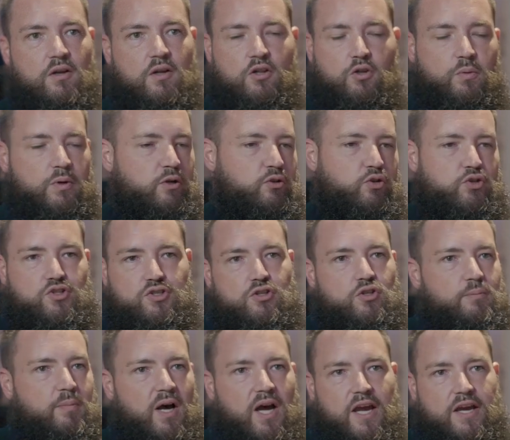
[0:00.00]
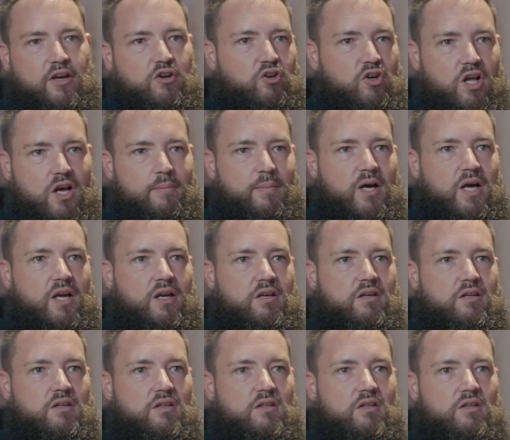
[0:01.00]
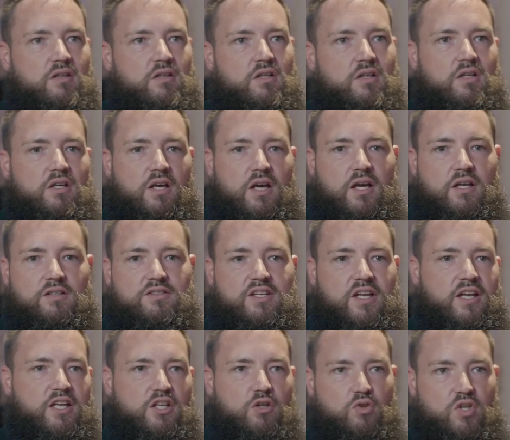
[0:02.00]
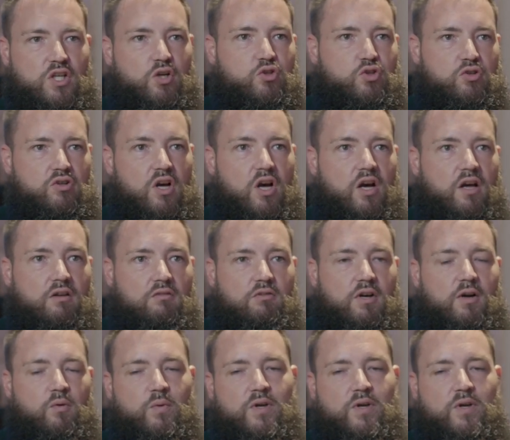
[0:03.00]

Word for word: The realtor's either buying it or not buying it and sending you deals or not, right?